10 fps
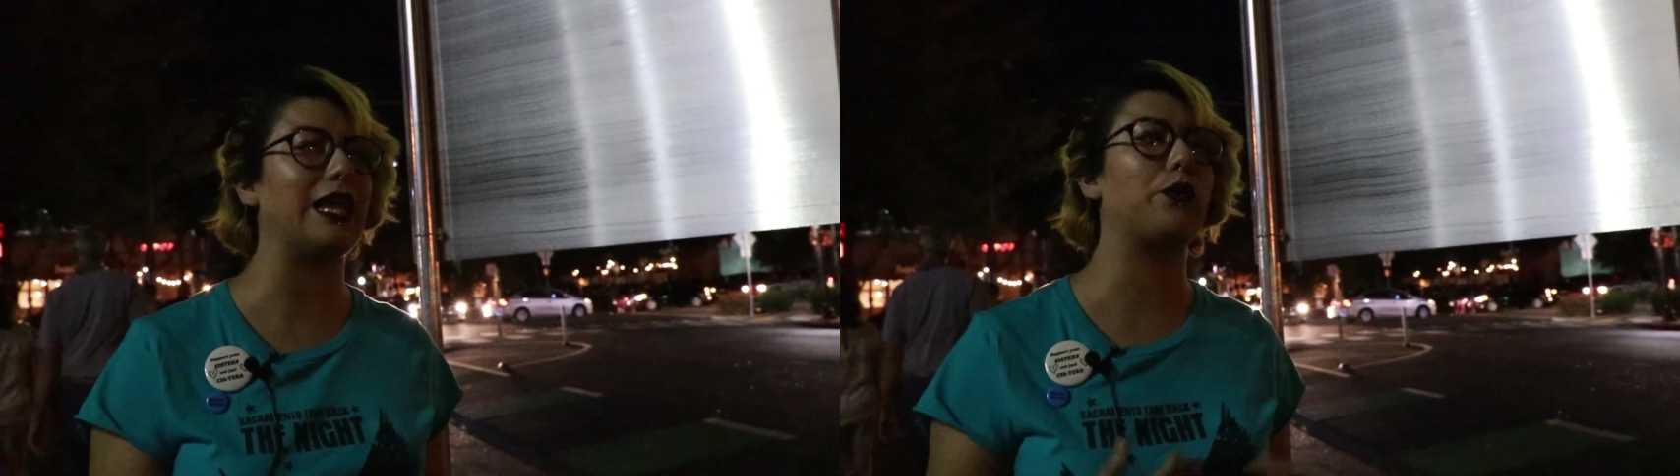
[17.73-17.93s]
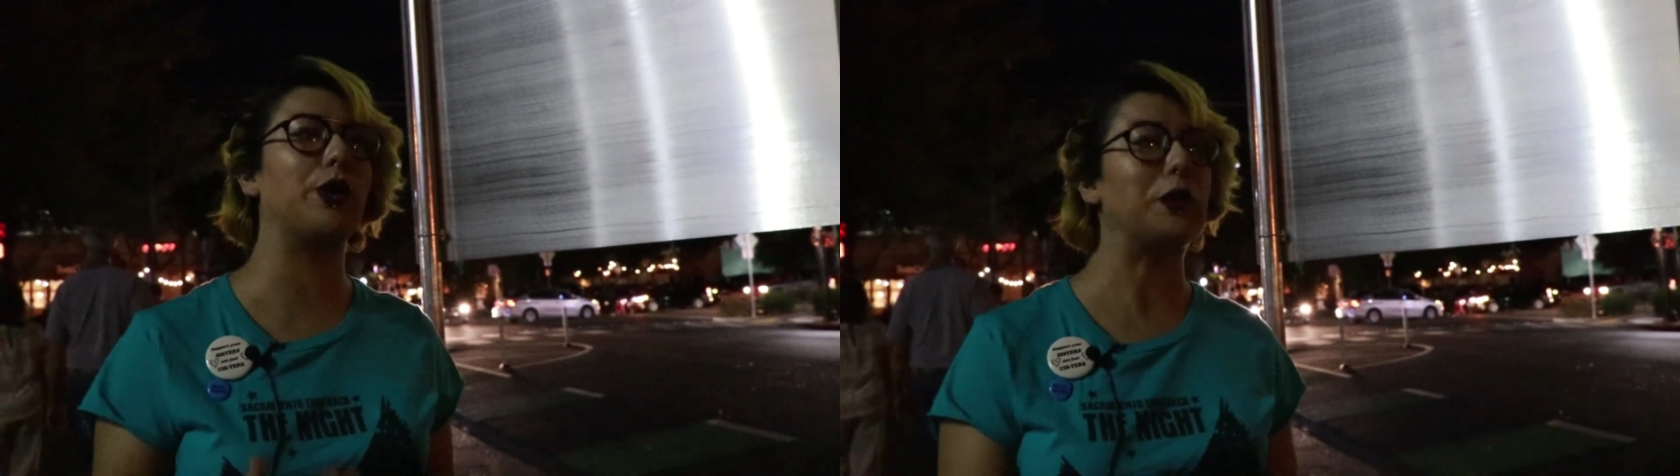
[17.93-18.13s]

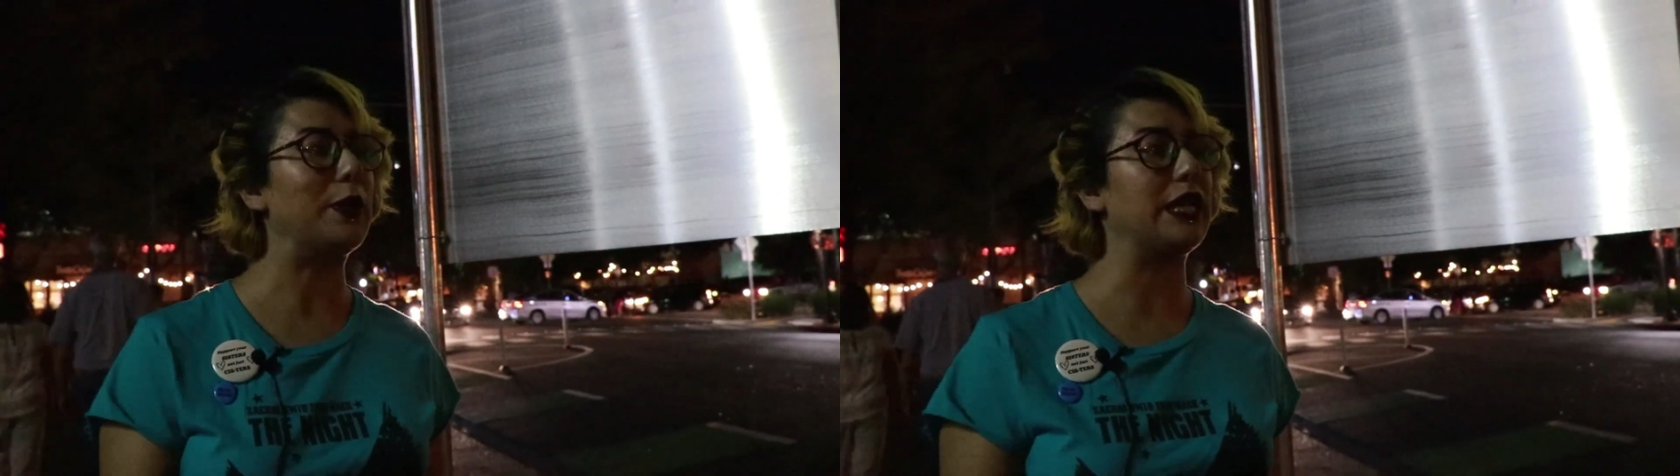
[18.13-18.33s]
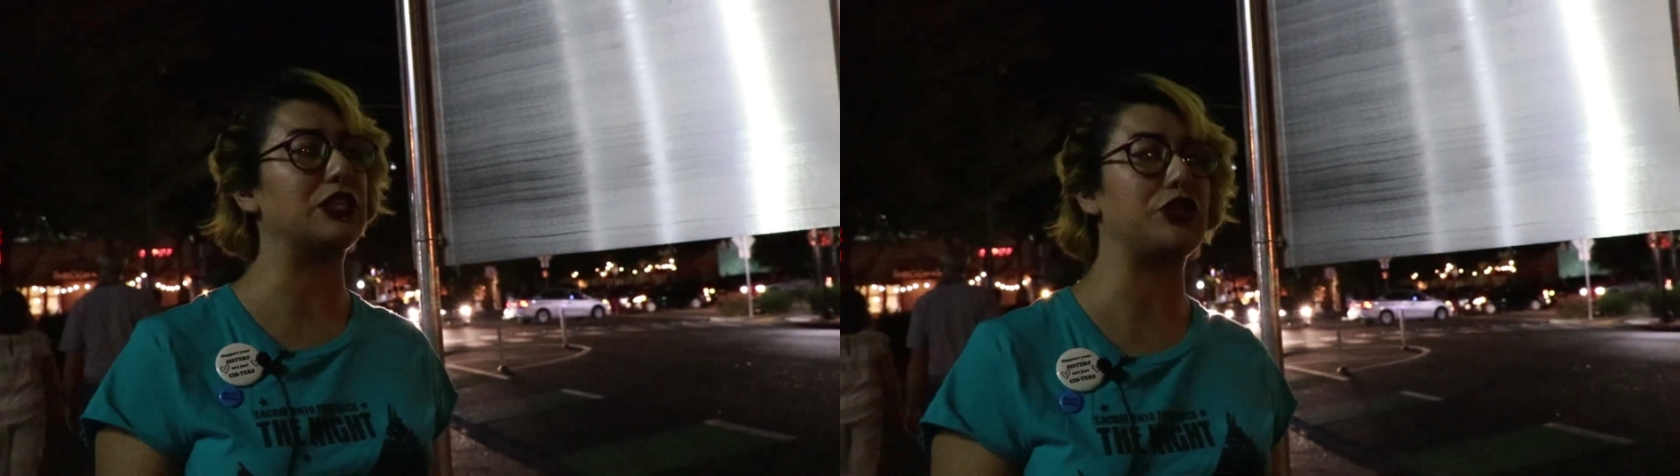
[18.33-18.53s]
Like, what do
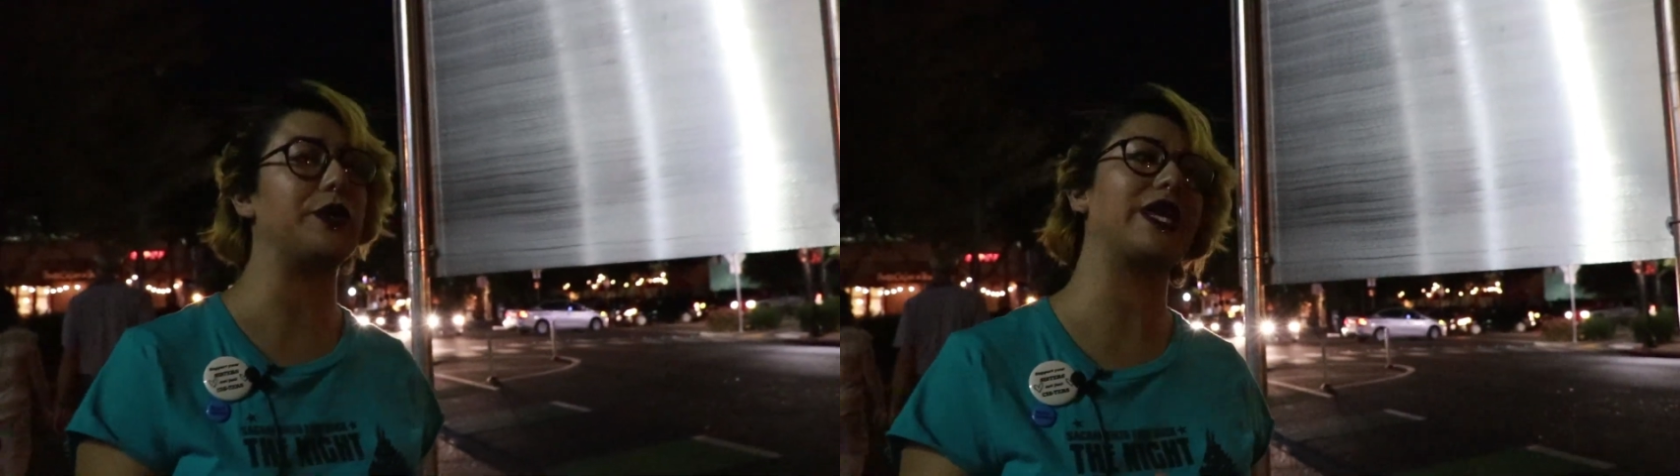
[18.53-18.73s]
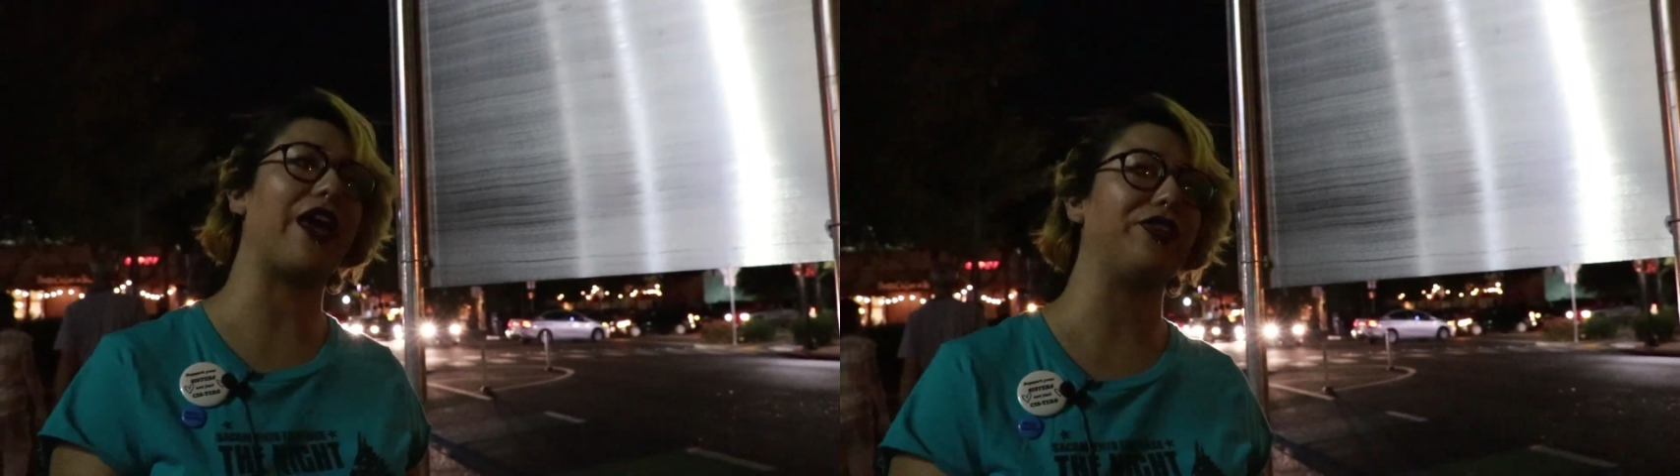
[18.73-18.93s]
we need to
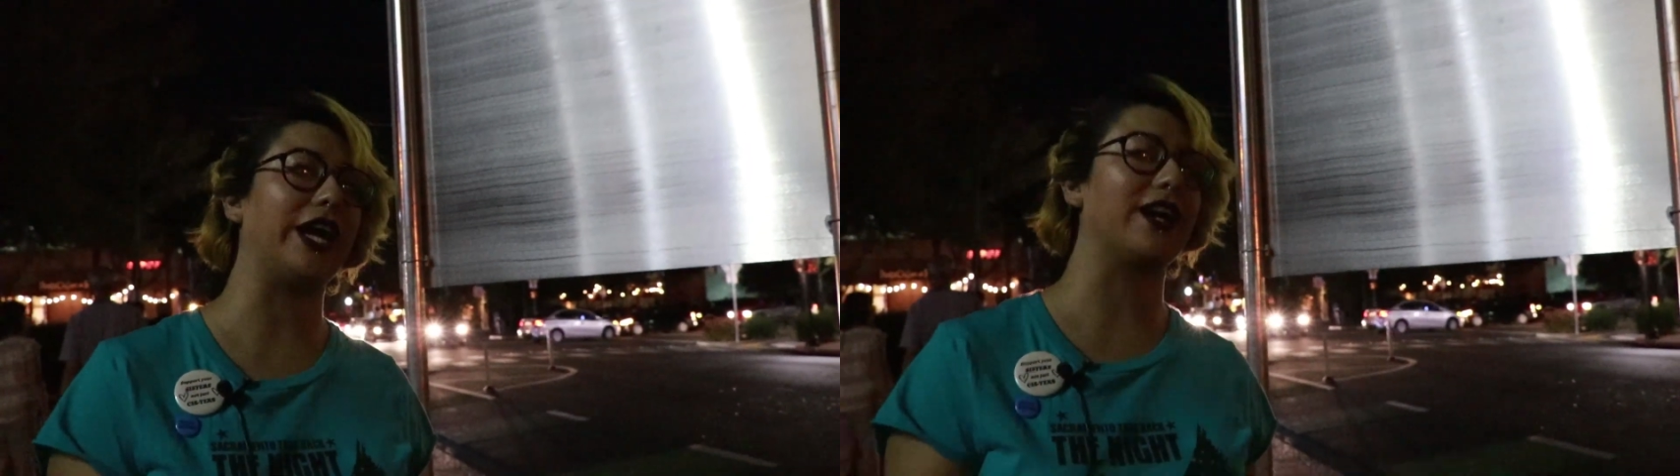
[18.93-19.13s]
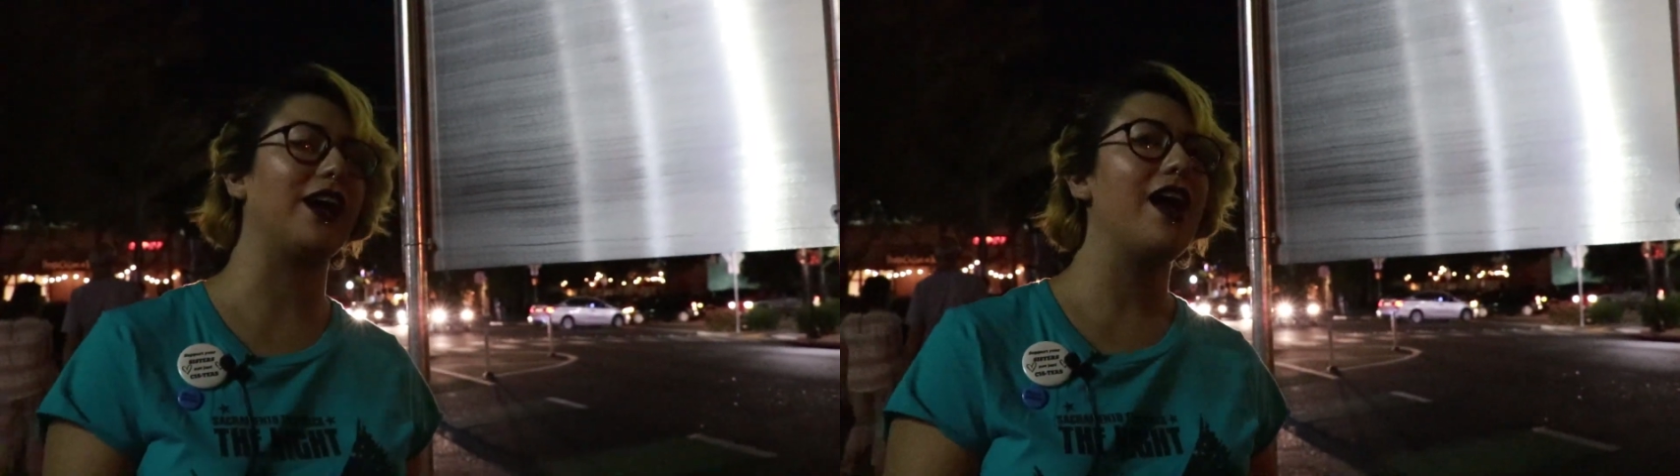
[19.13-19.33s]
do to get there?